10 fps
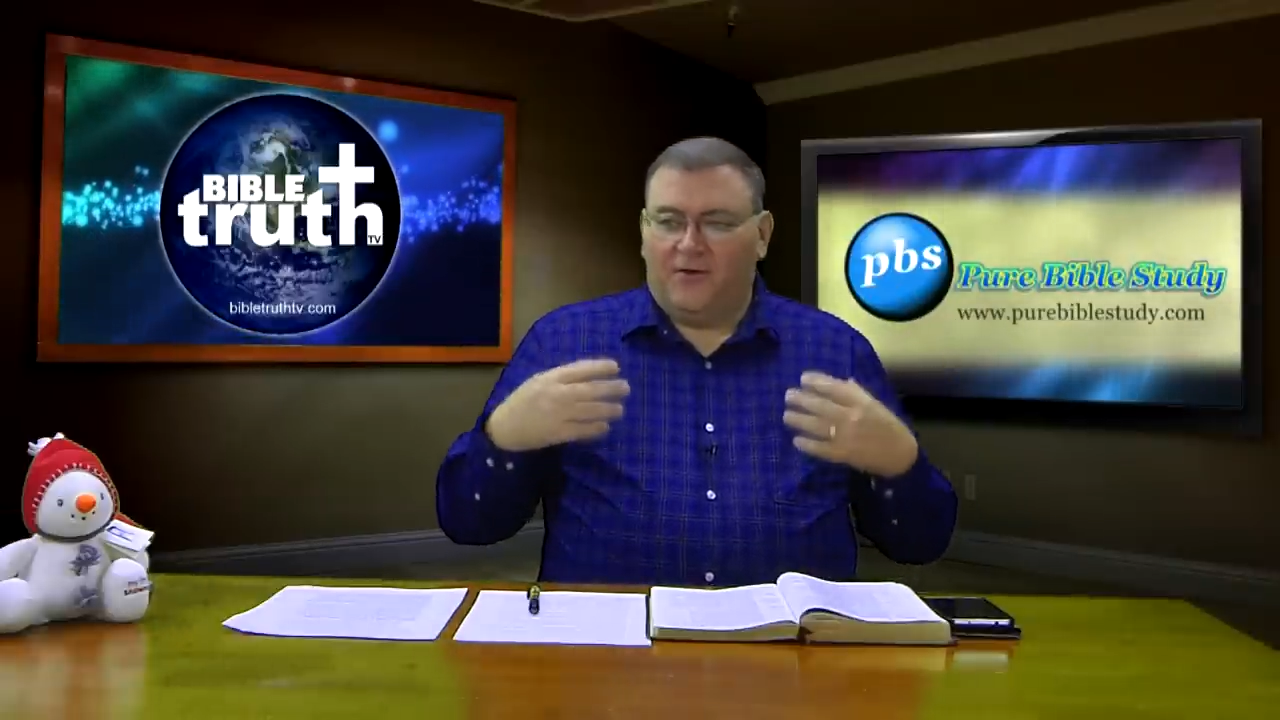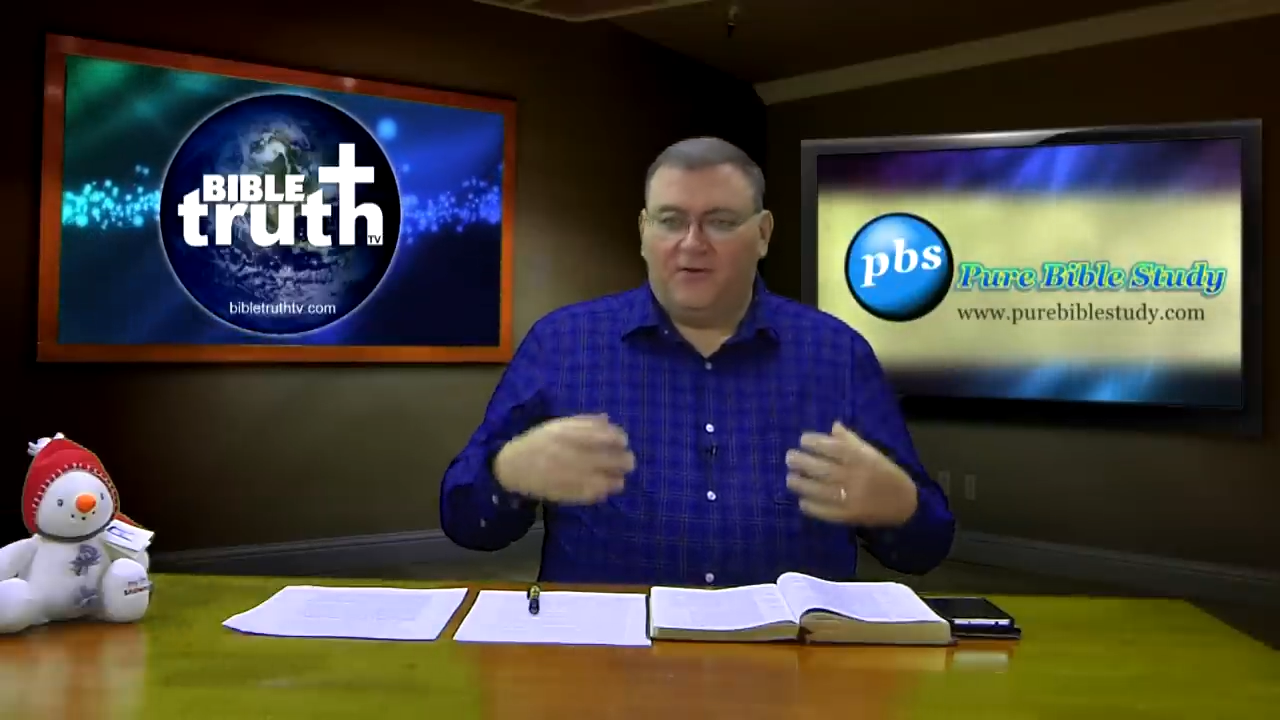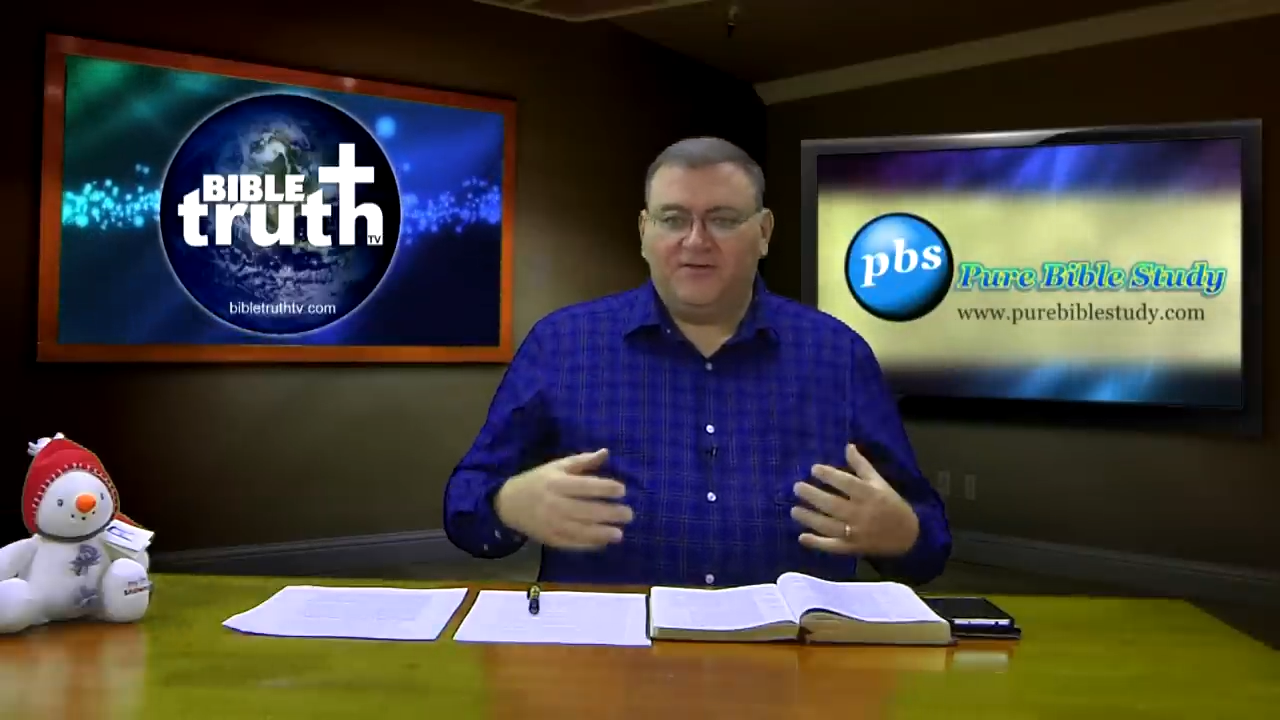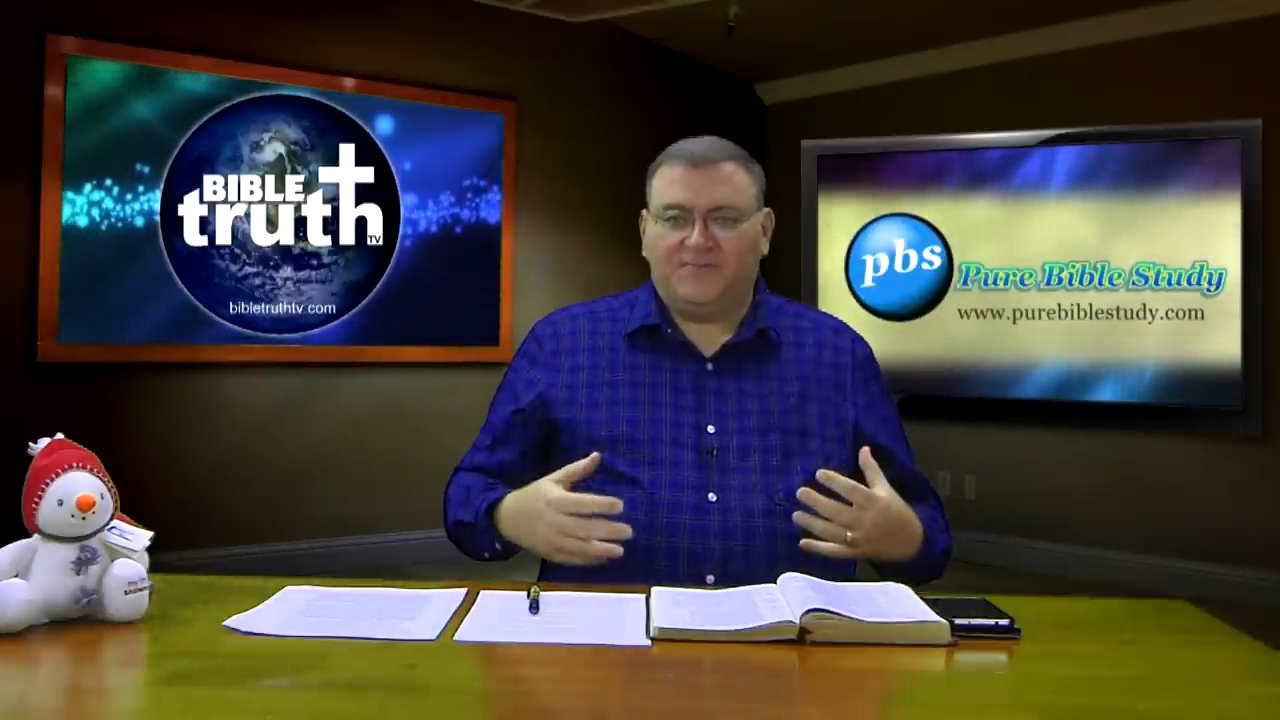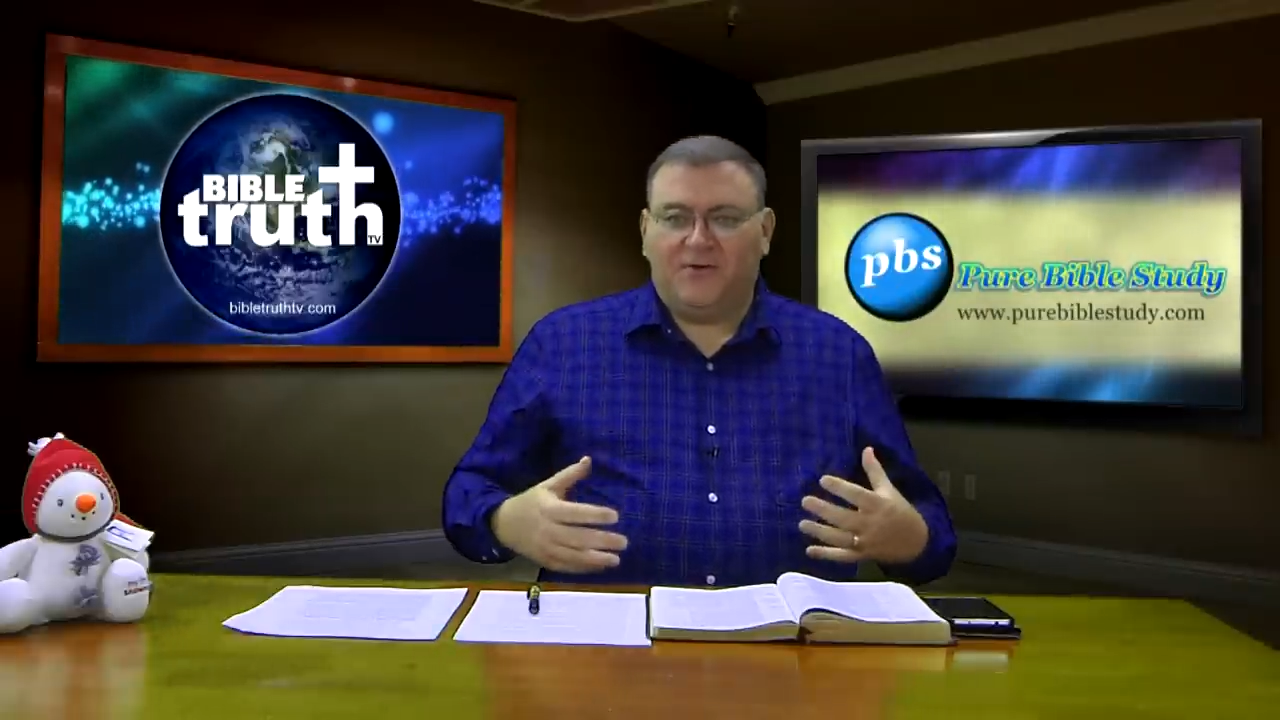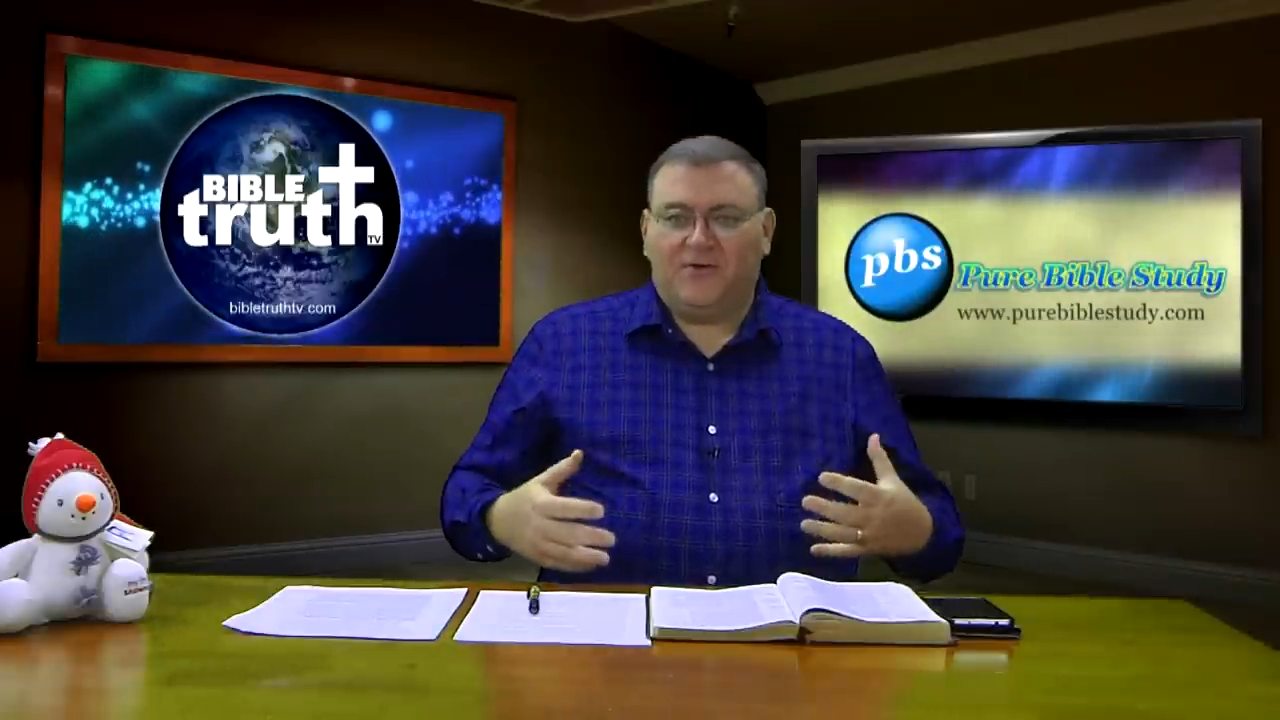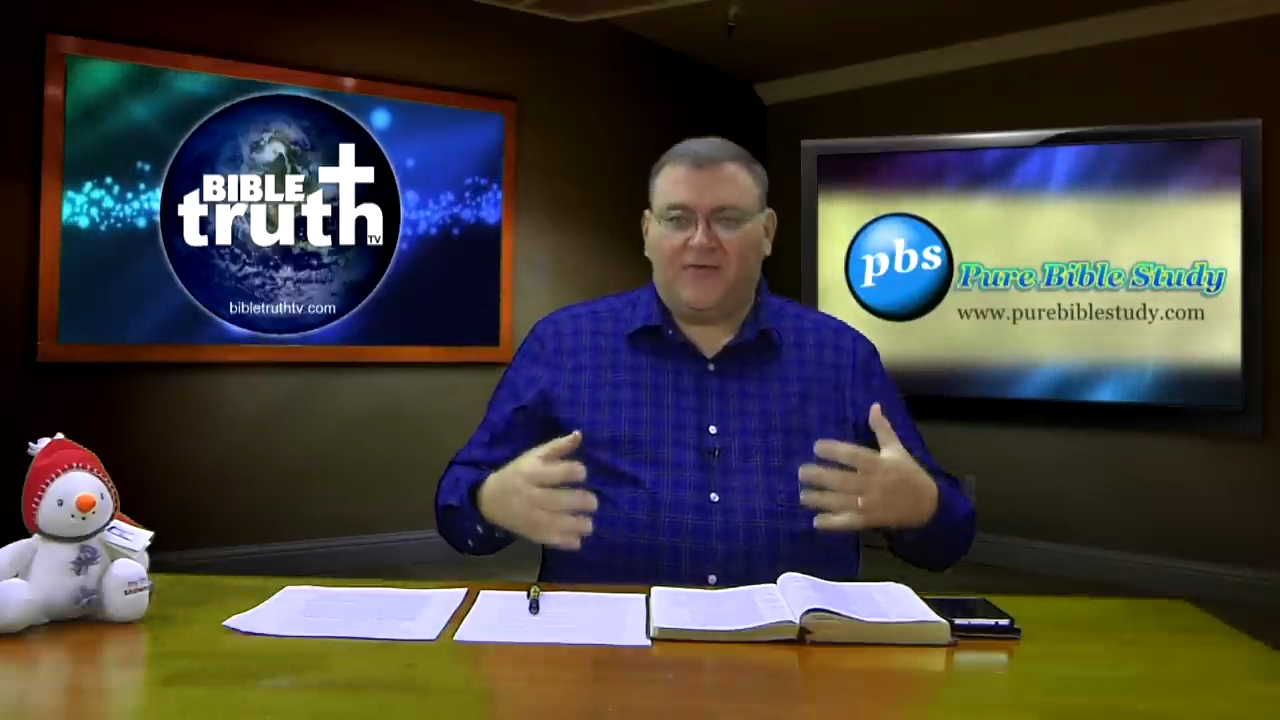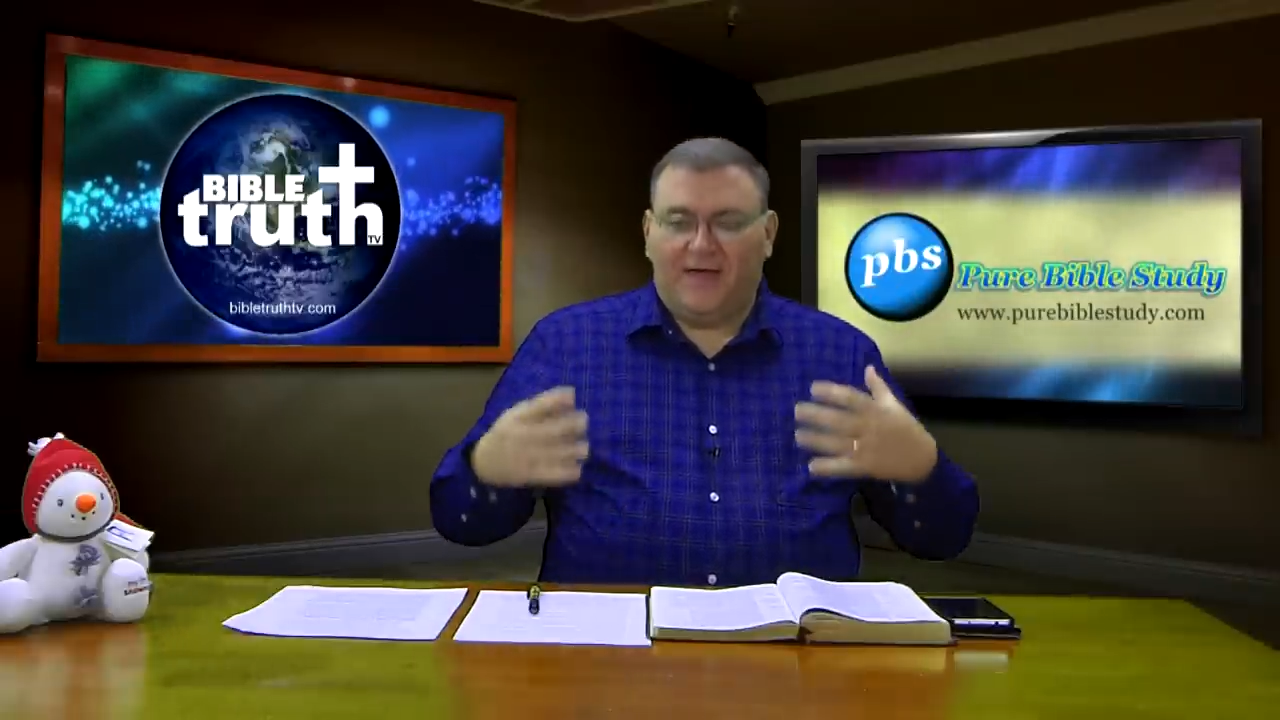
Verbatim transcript: Holy Spirit or they